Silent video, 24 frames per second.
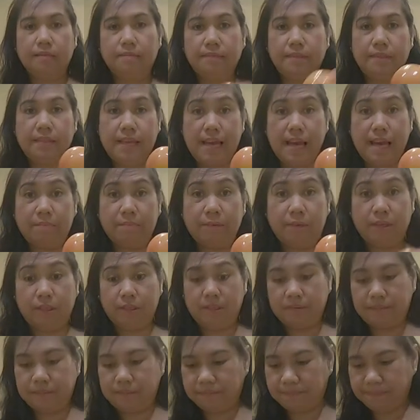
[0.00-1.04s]
the apple.
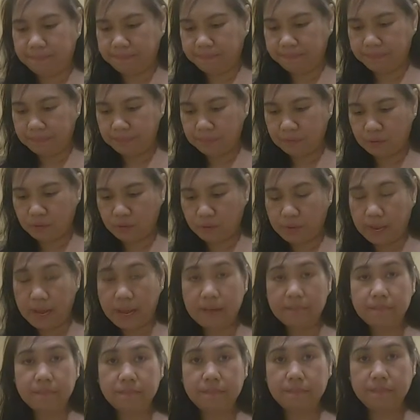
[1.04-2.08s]
So we
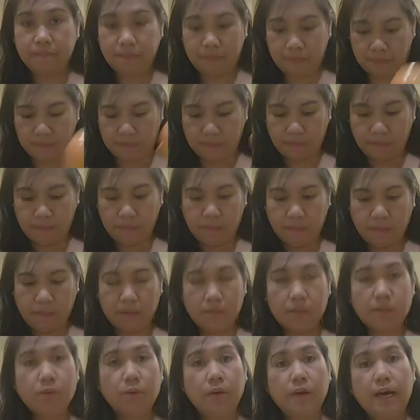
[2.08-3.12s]
have
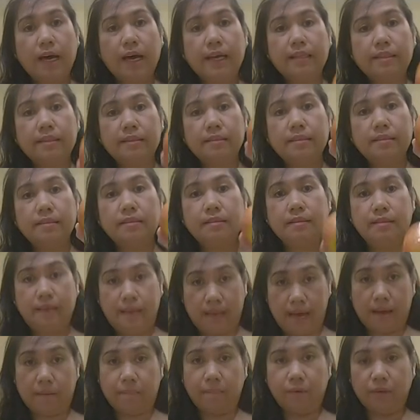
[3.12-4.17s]
to cut
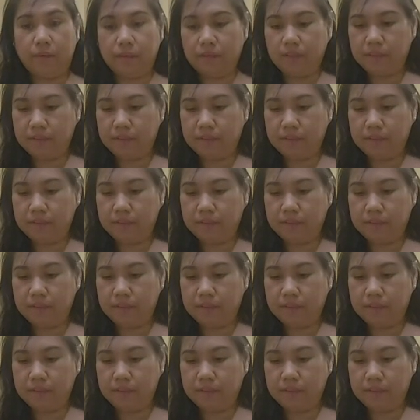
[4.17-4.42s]
the apple.